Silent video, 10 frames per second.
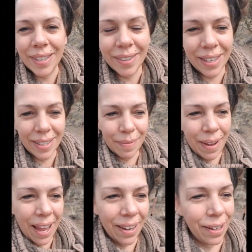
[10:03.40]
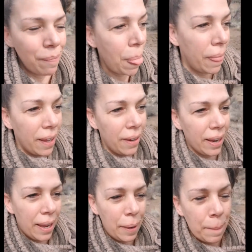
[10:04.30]
so it doesn't matter.
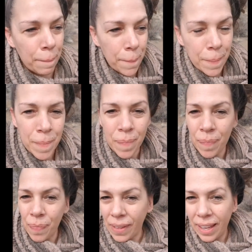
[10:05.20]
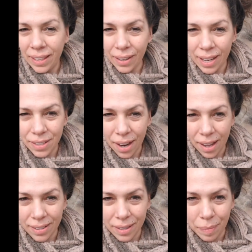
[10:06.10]
Okay, You guys are
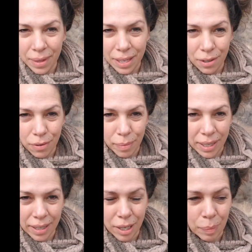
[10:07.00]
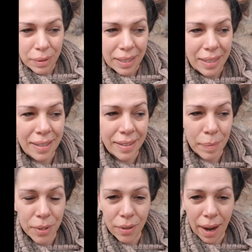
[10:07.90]
awesome. Thank you for being here. Please
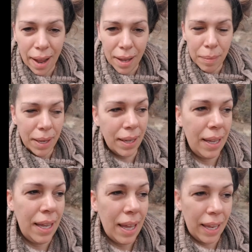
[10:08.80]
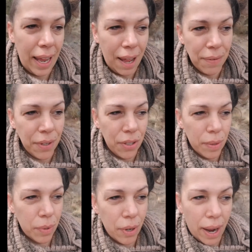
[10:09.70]
subscribe. And after you
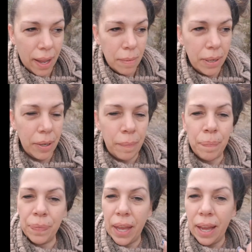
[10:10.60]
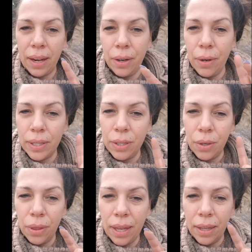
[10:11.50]
subscribe, I don't know, it's a
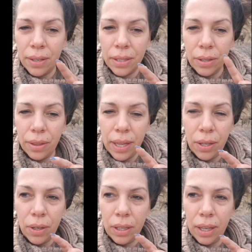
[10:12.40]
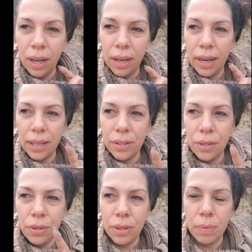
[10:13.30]
new thing. There's a little thing you can click on next
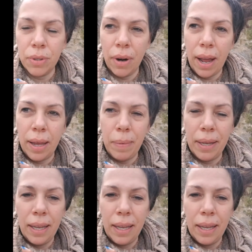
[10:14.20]
to subscribe.